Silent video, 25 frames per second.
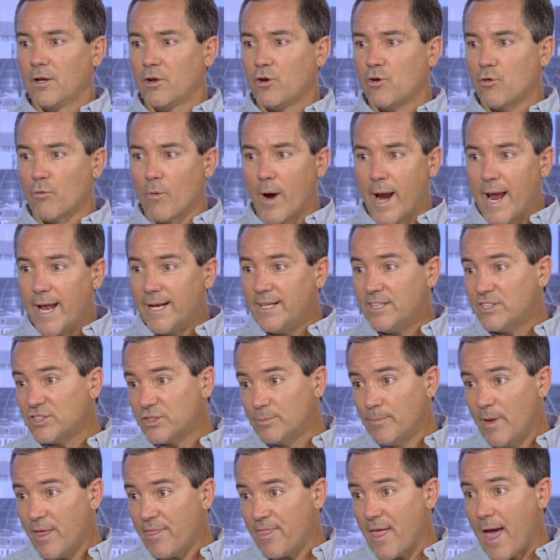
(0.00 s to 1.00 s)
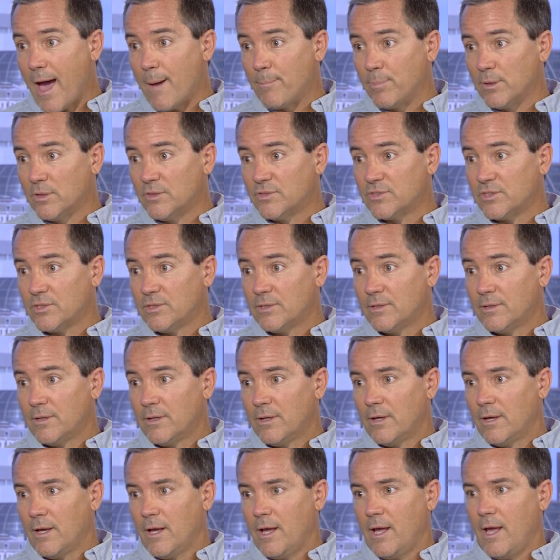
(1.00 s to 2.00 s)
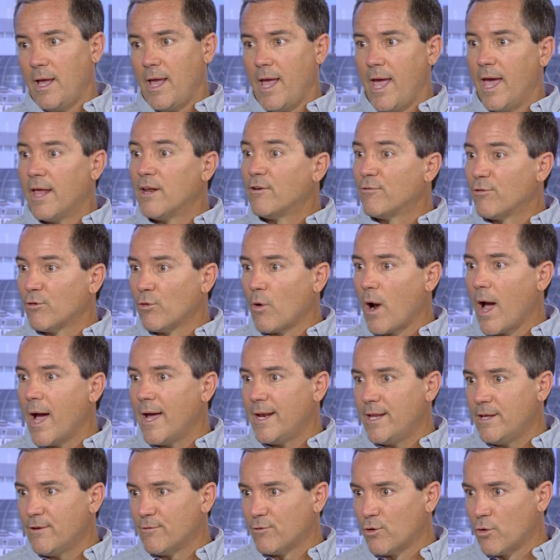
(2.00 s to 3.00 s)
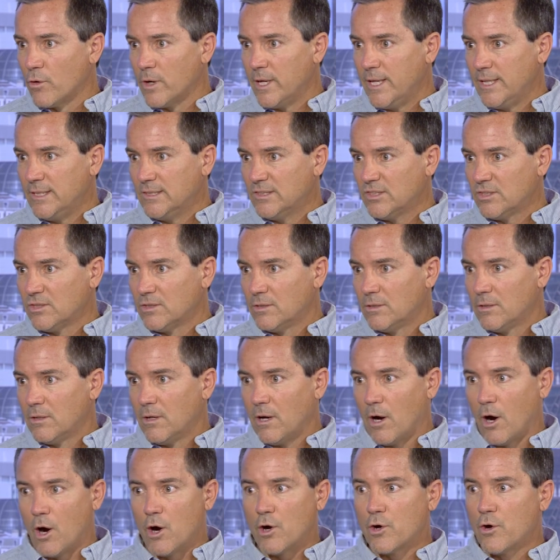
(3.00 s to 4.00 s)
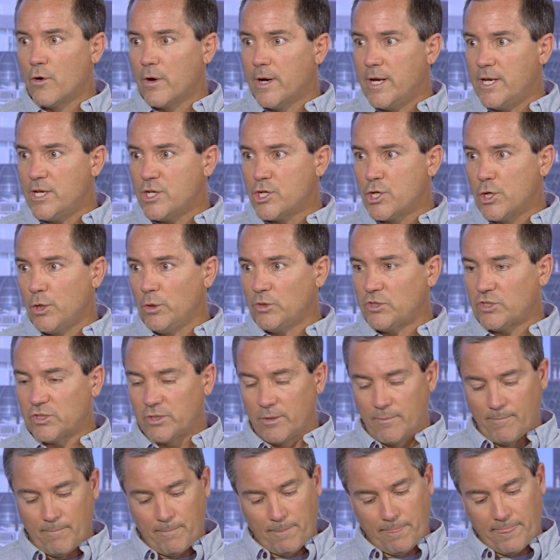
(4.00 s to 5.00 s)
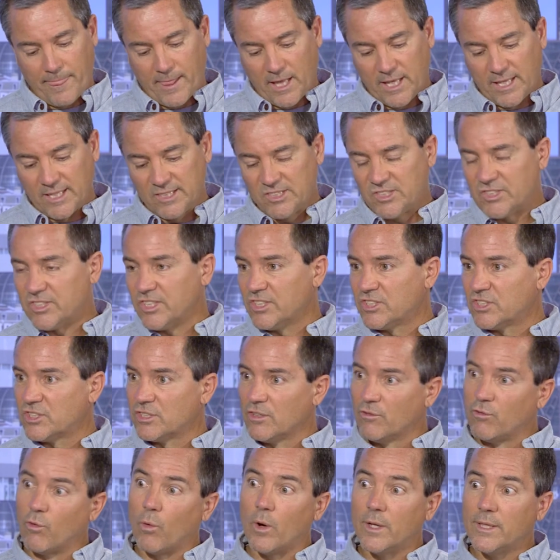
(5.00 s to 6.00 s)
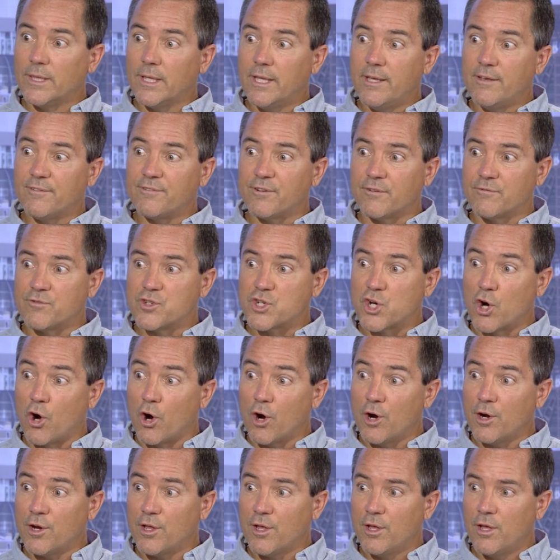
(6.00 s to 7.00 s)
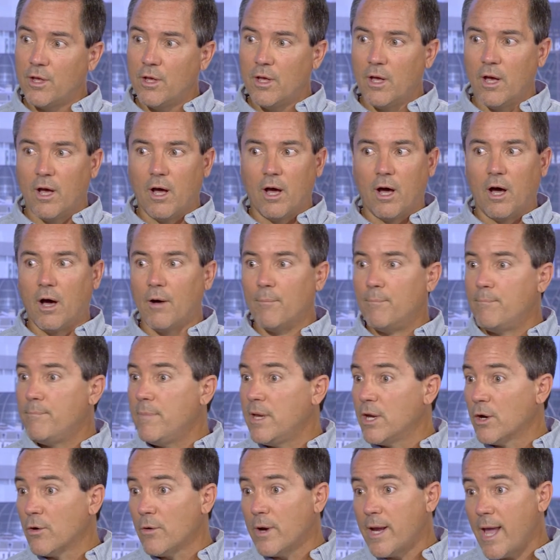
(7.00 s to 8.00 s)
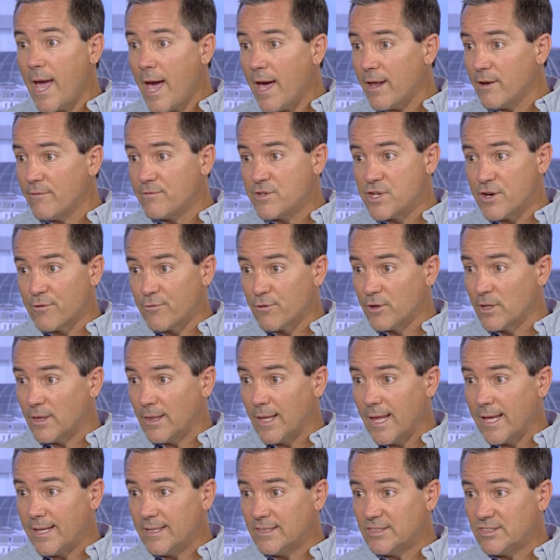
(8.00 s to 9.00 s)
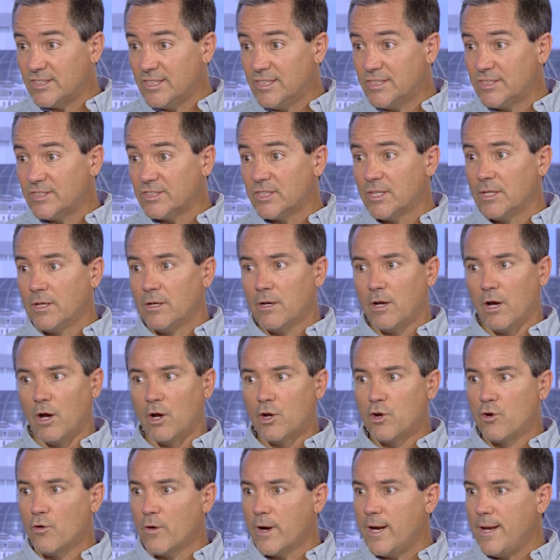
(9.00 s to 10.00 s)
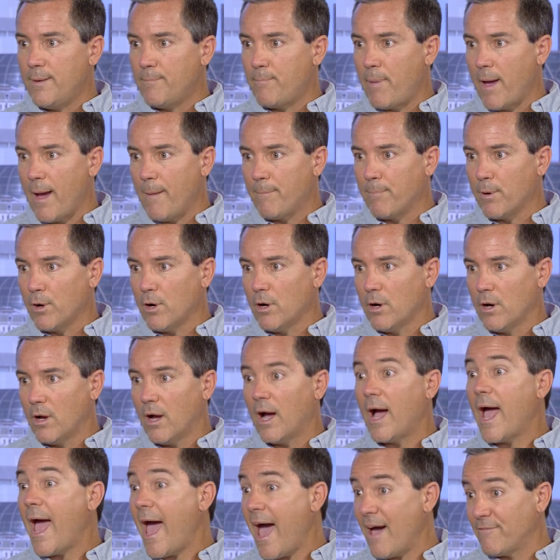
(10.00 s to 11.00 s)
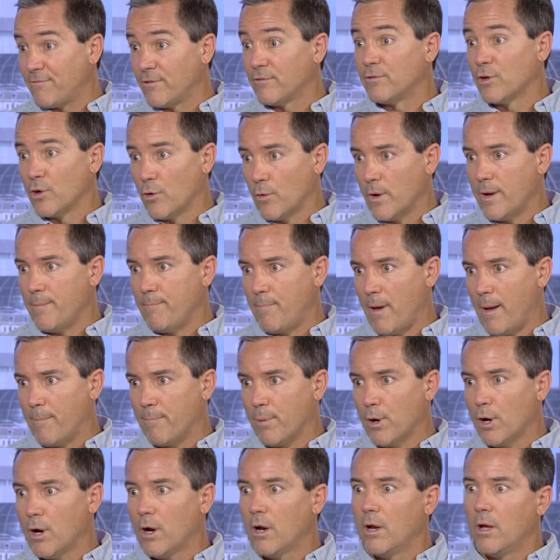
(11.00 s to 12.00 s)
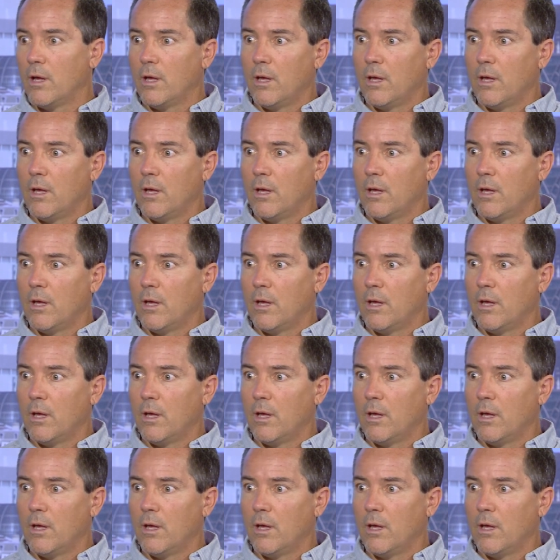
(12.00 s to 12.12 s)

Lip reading: Granny Smith apples, and a variety of greens. Our green juice consists of 1 leaf of chard, a myriad of different lettuces, a green pepper, a half of a green pepper,